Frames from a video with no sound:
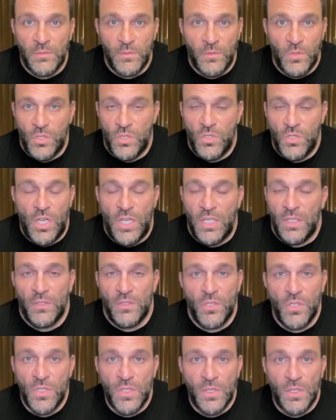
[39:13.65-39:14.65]
just
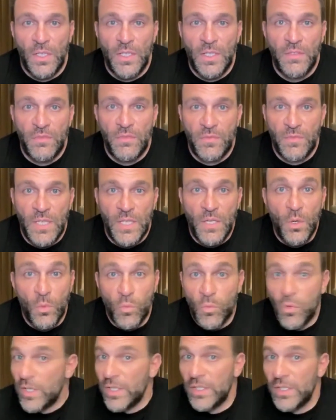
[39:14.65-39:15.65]
challenges in life, they go
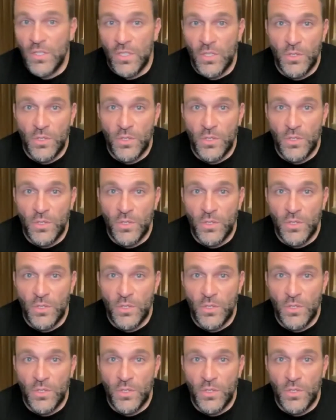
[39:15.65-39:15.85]
right into